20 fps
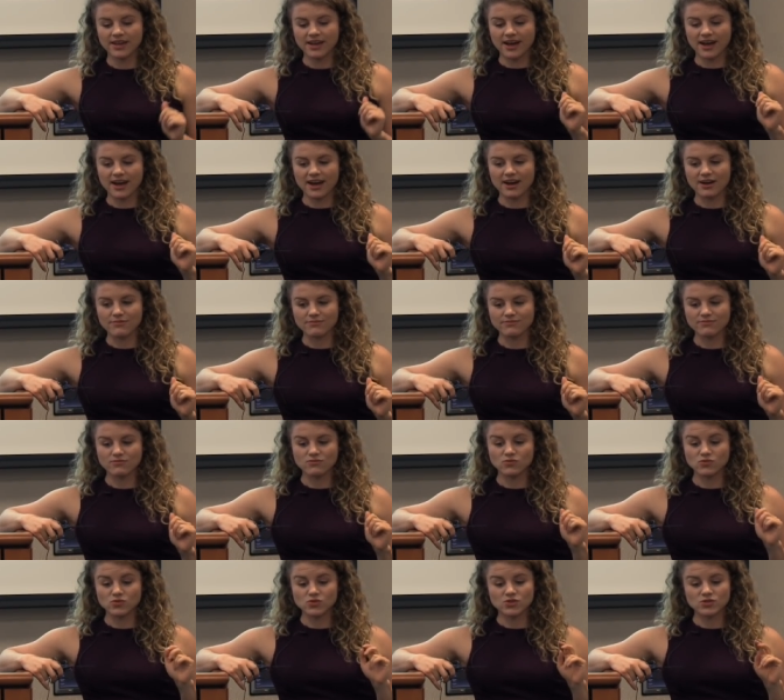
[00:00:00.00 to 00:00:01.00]

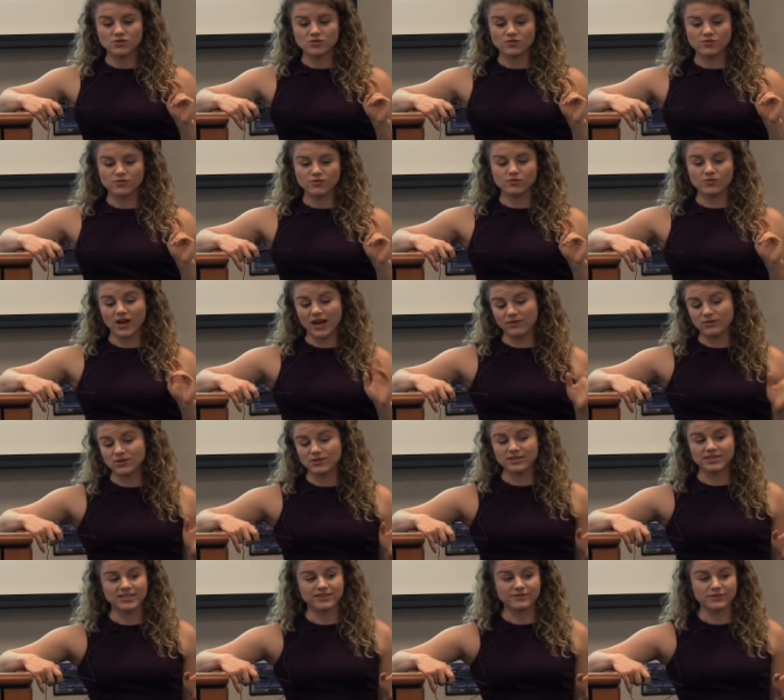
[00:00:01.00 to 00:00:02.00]
I was
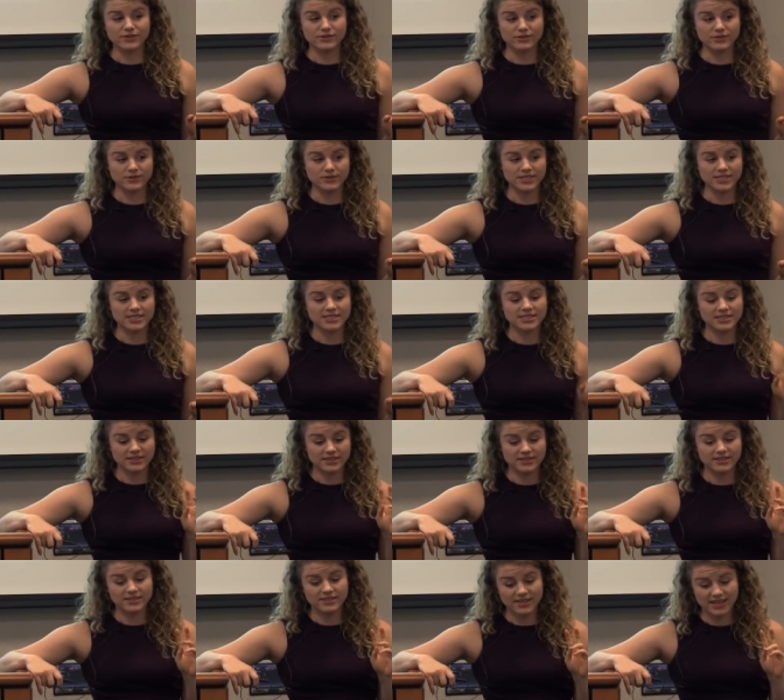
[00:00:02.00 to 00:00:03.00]
only there for 3 weeks,
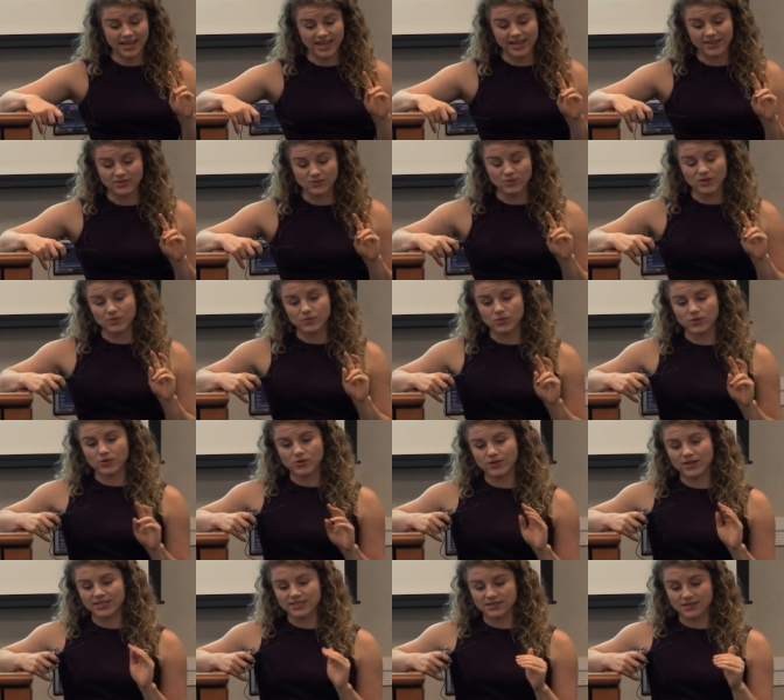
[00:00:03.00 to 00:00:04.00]
and people
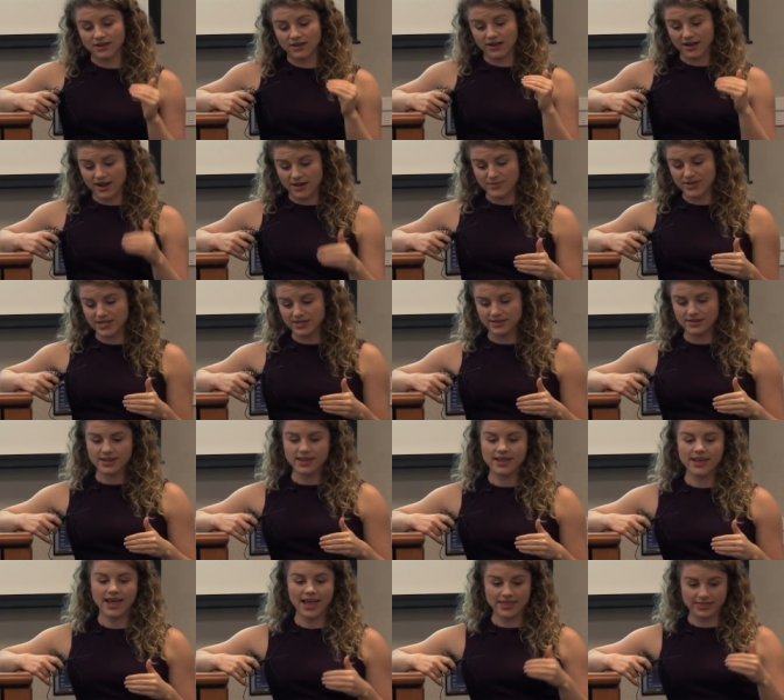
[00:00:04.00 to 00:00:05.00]
who I saw come in
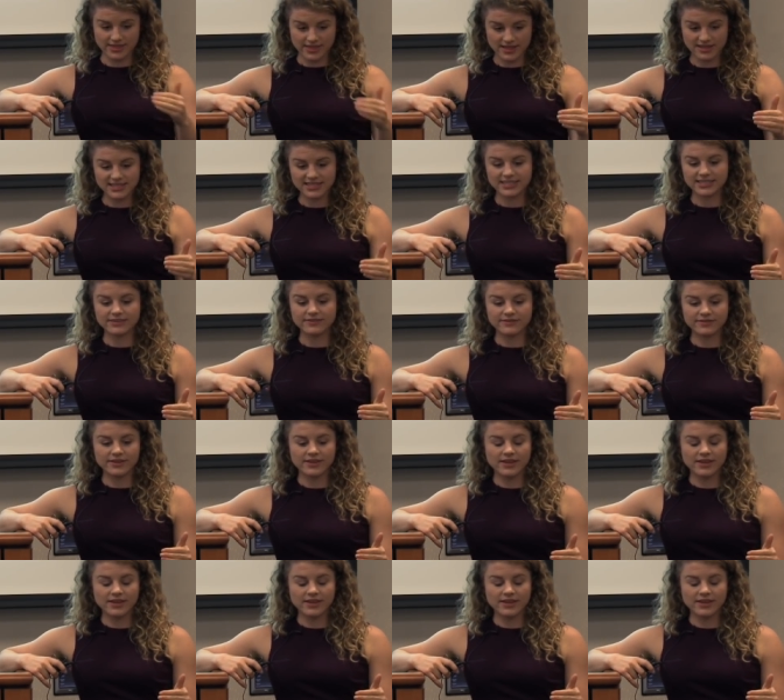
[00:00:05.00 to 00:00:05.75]
and then leave